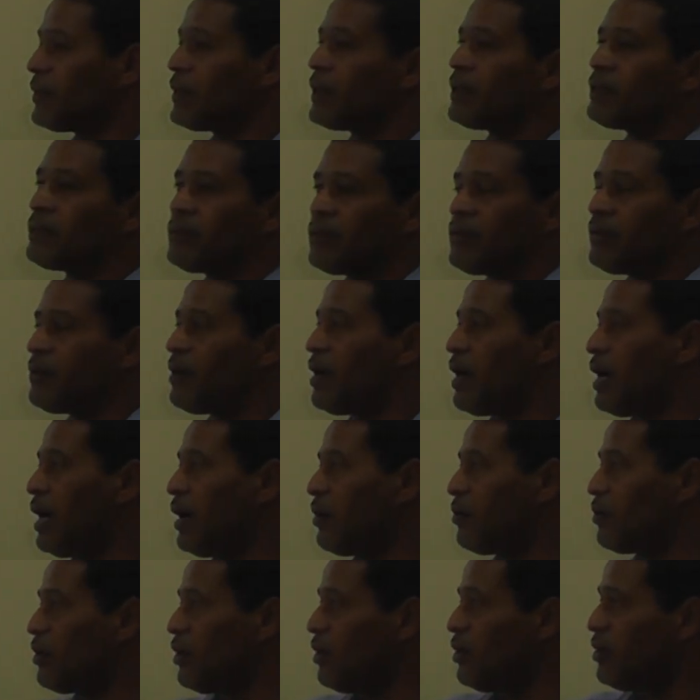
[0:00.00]
So
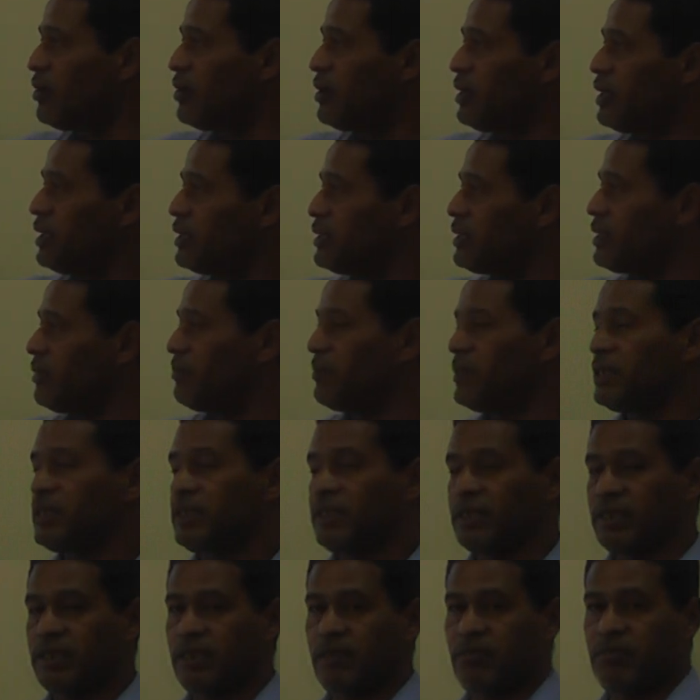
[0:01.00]
how long is the
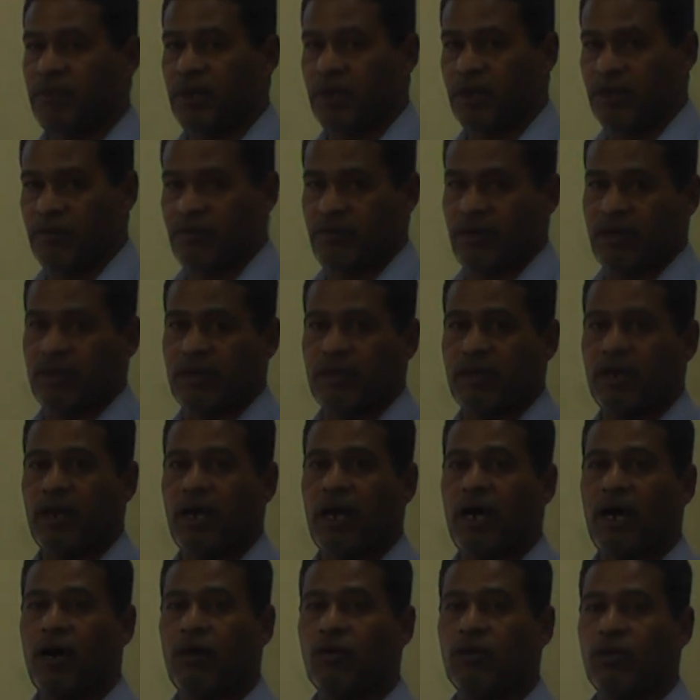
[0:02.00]
Mississippi River?
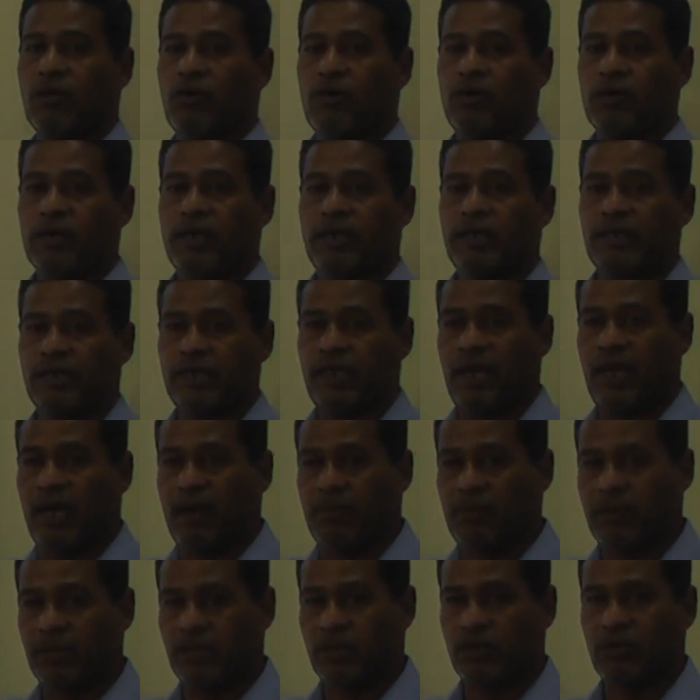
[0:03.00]
How long is the
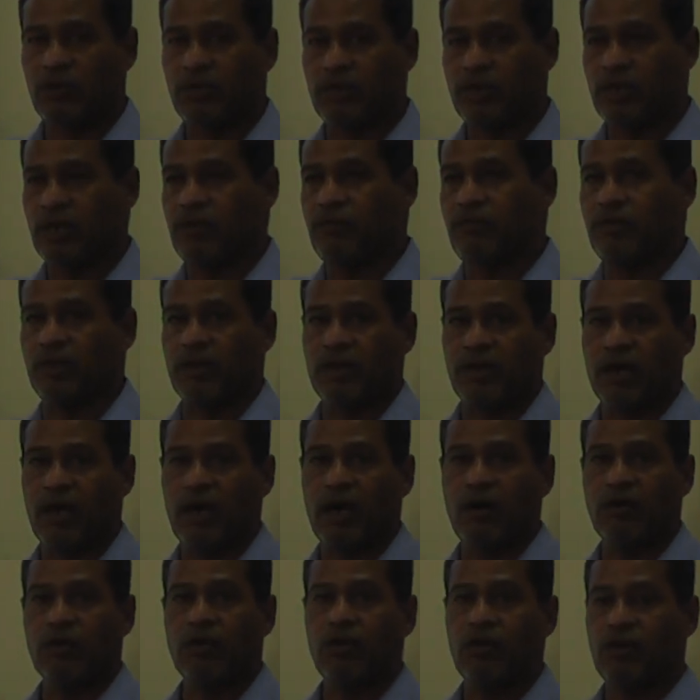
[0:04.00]
Amazon River?
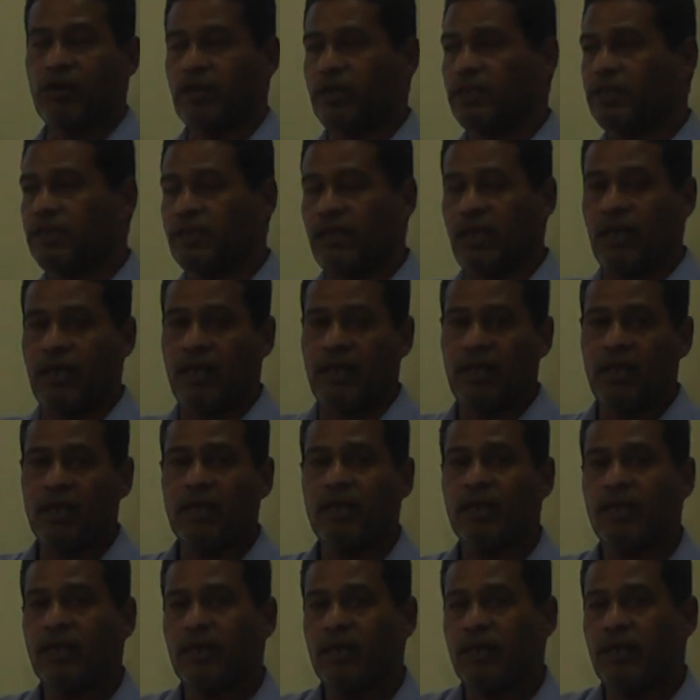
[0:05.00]
How long is the
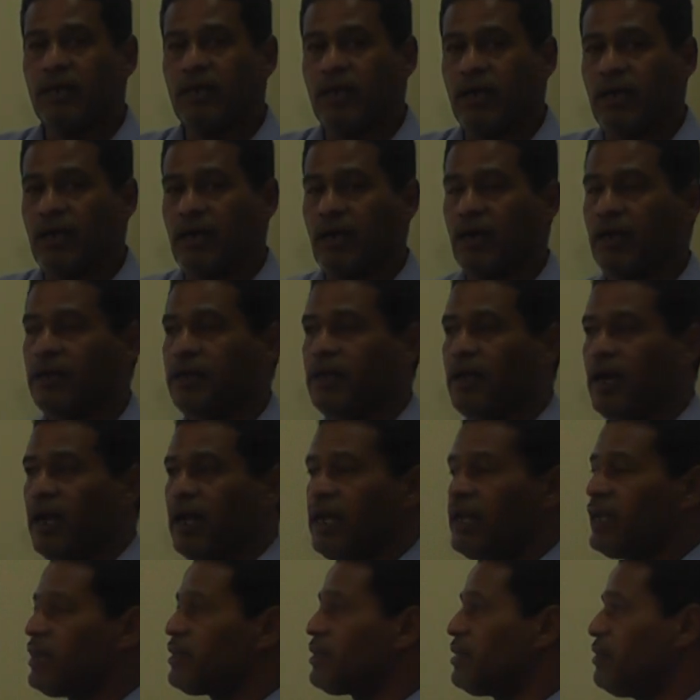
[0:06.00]

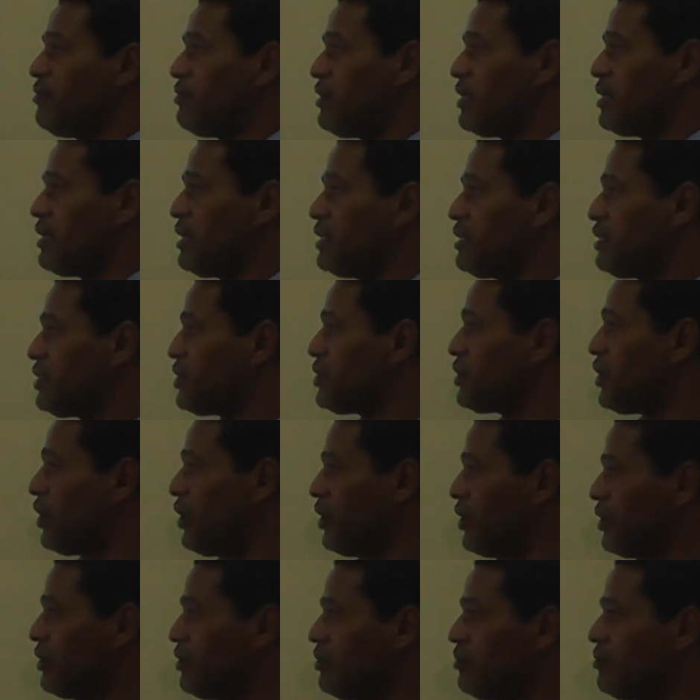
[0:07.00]
Nile River, and so
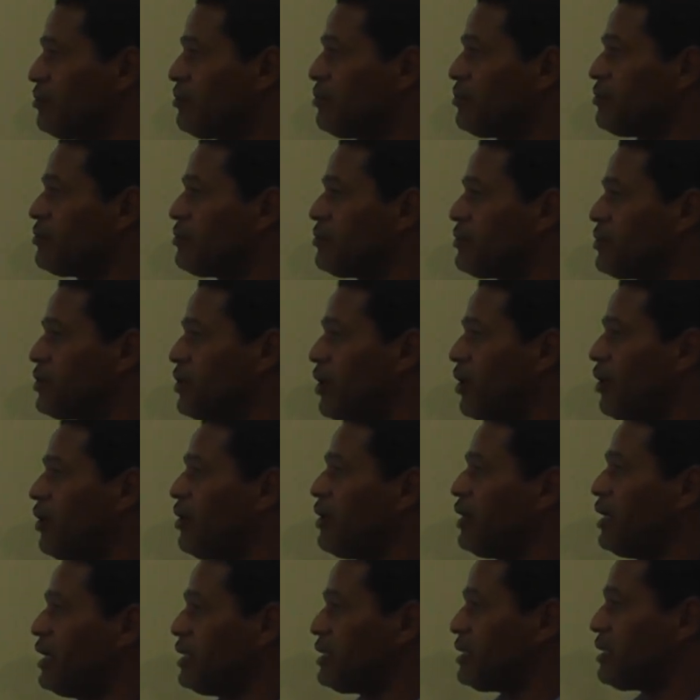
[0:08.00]
on? So
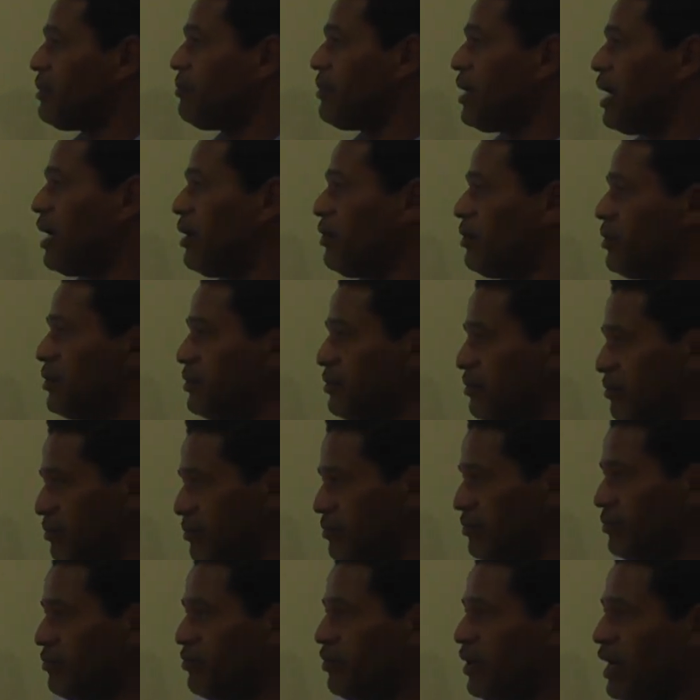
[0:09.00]
it's about
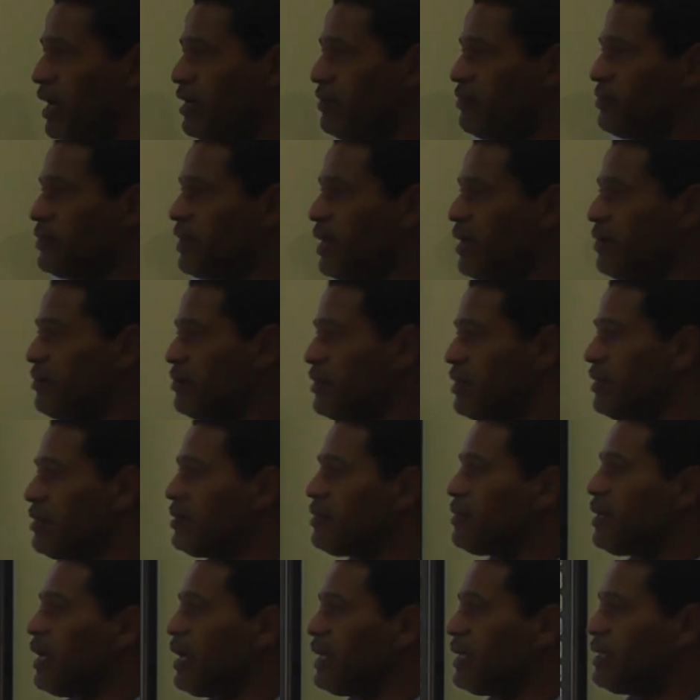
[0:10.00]

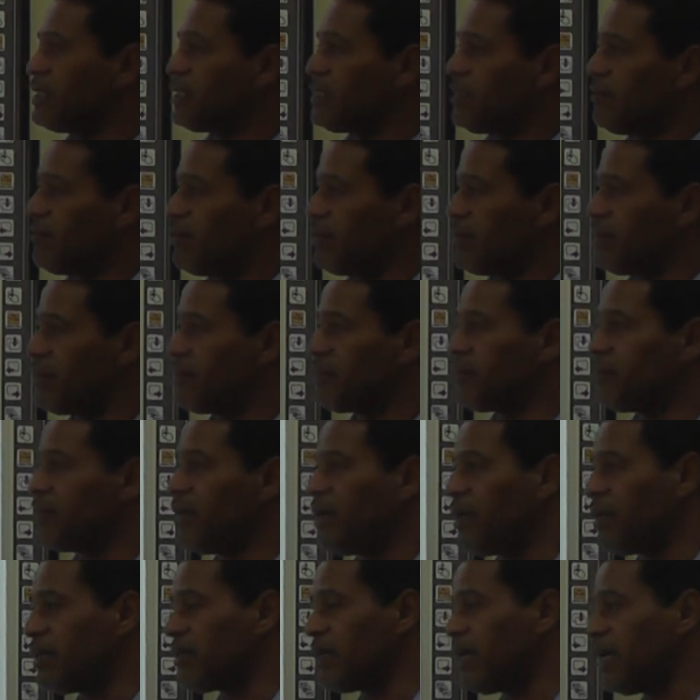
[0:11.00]

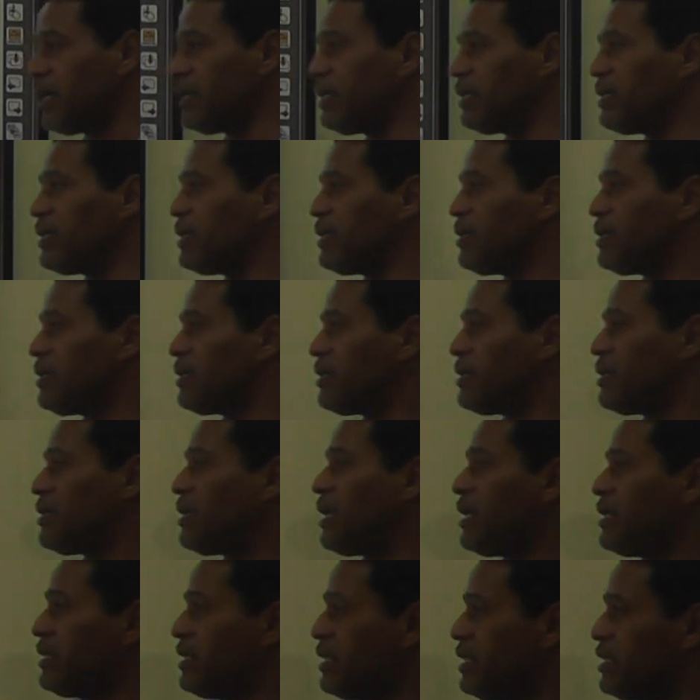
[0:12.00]

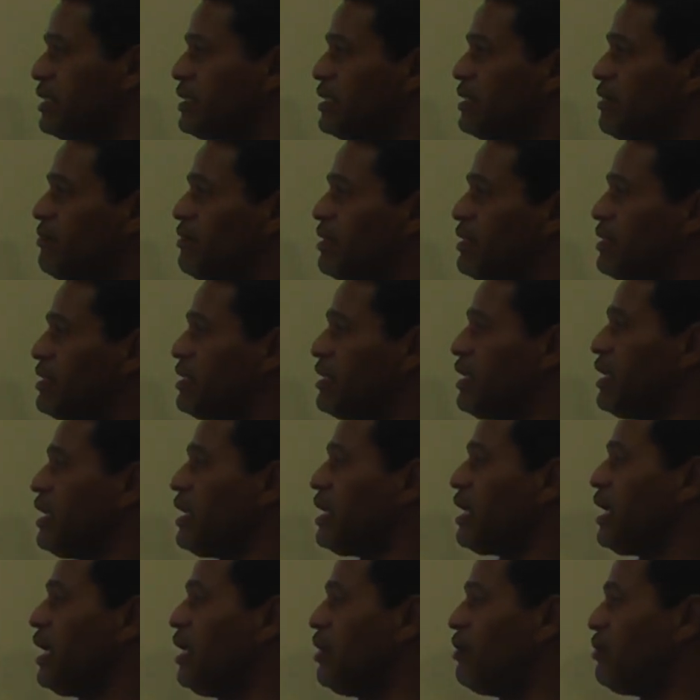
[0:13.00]
5,970
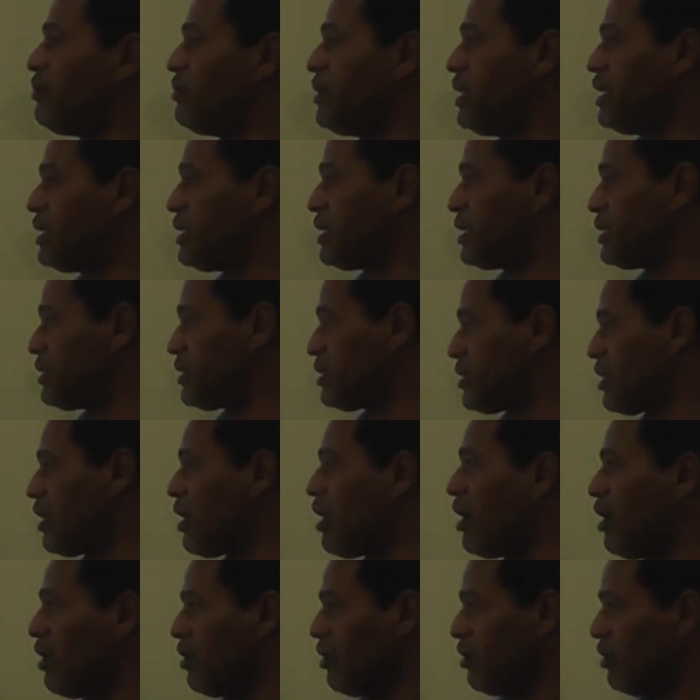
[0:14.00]
kilometers
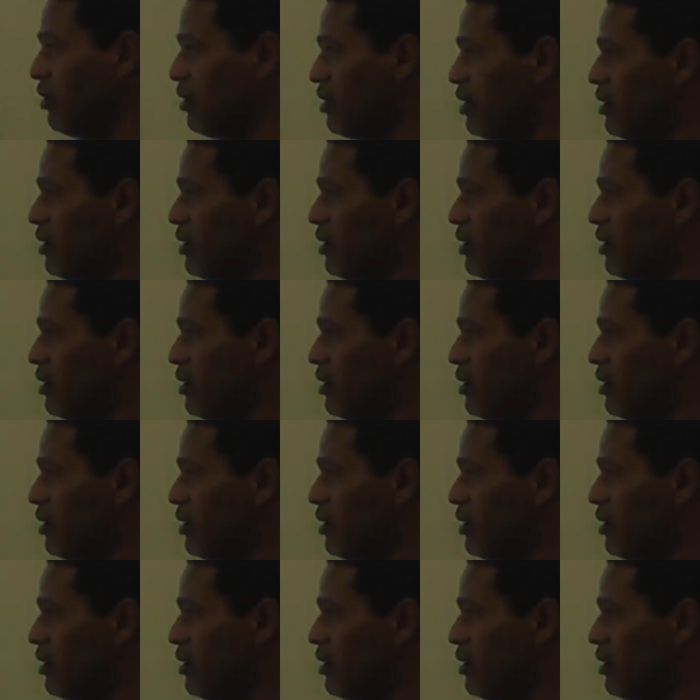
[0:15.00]
long.